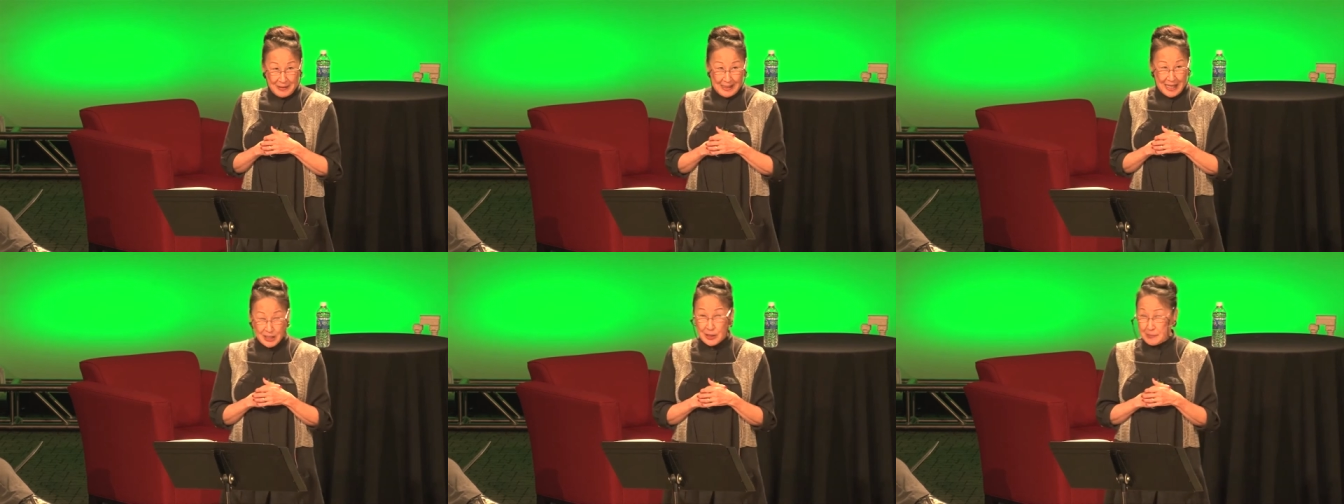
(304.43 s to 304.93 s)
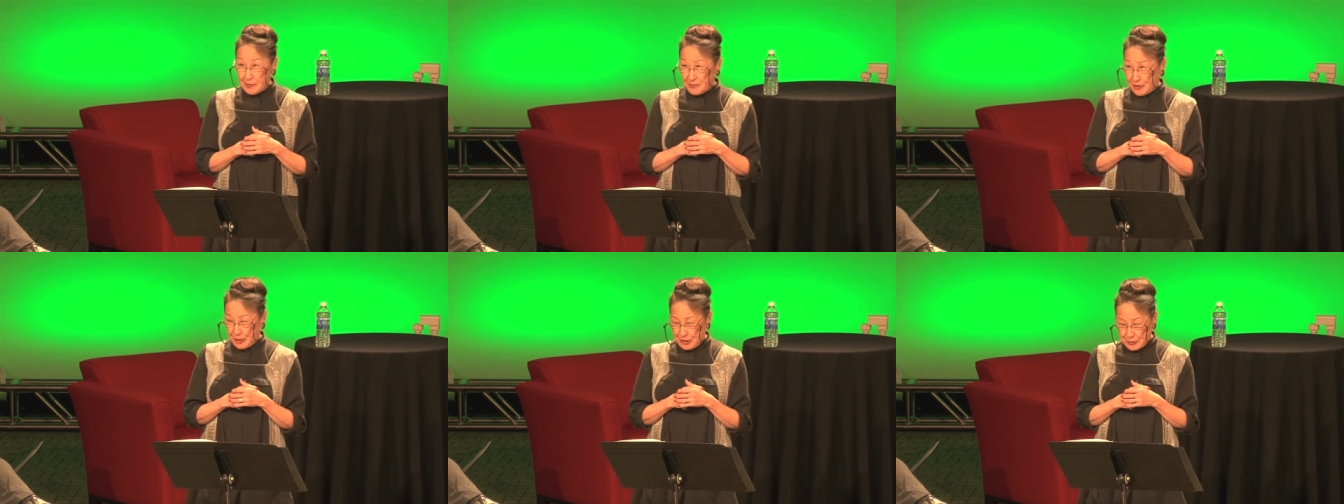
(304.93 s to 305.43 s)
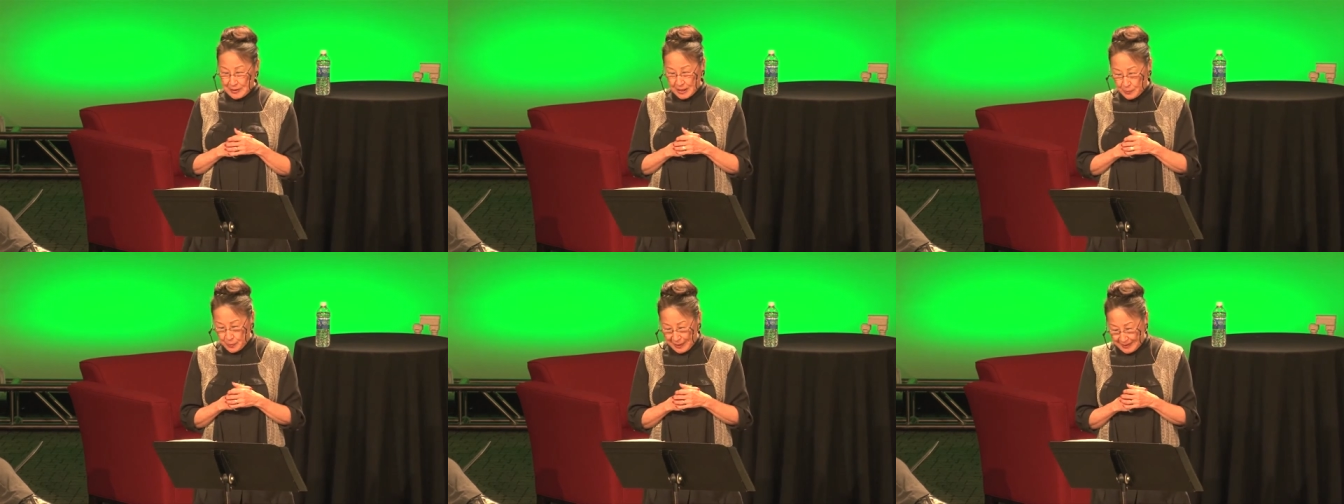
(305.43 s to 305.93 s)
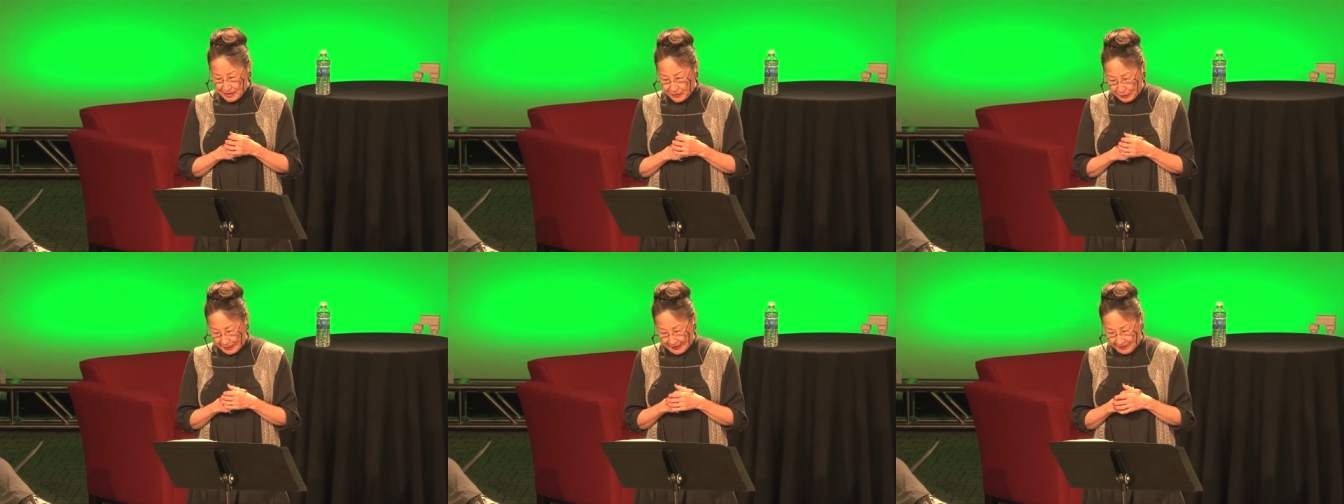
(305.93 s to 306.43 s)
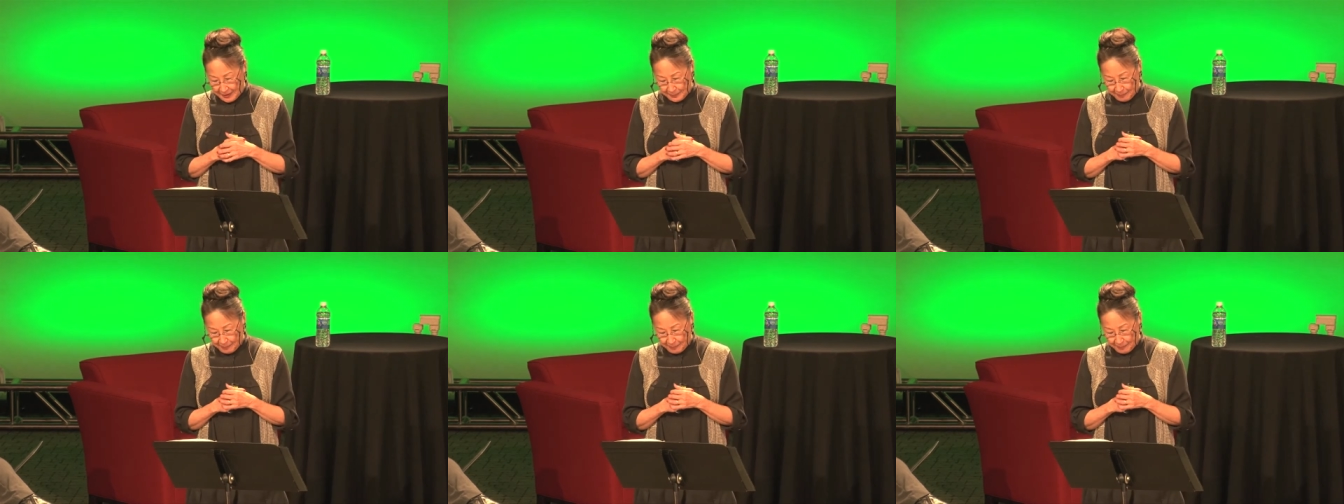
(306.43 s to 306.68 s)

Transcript: actually prefer using their brains for a living.